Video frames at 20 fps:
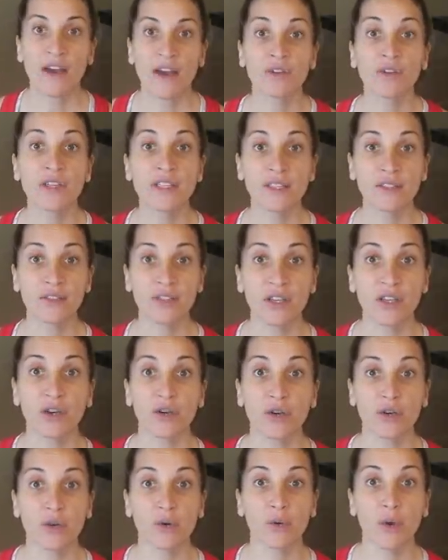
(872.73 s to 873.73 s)
I recently
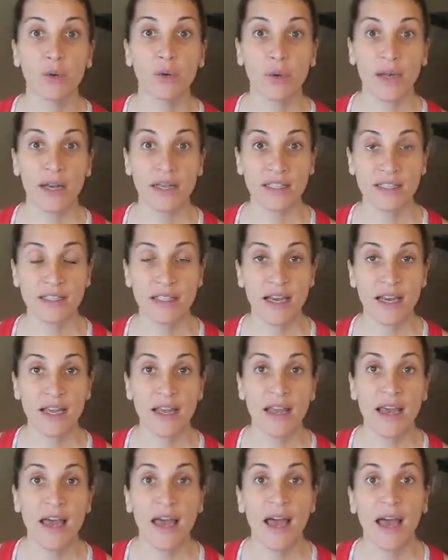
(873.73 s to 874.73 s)
heard a quote and it
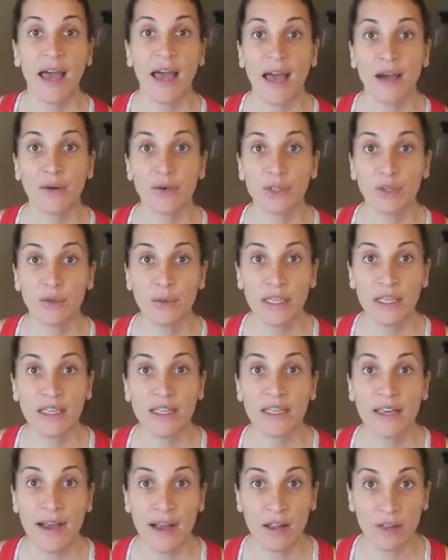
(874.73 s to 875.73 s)
said, how do you
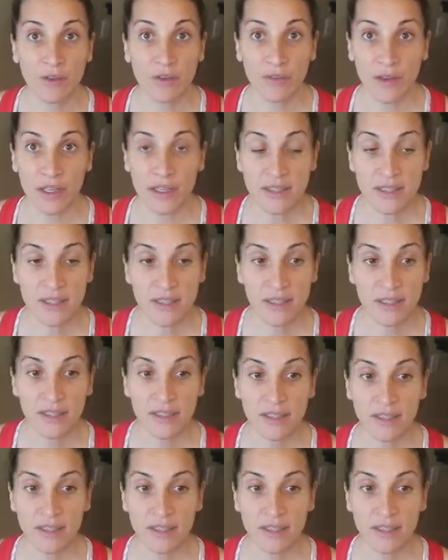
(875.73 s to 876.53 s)
eat an elephant?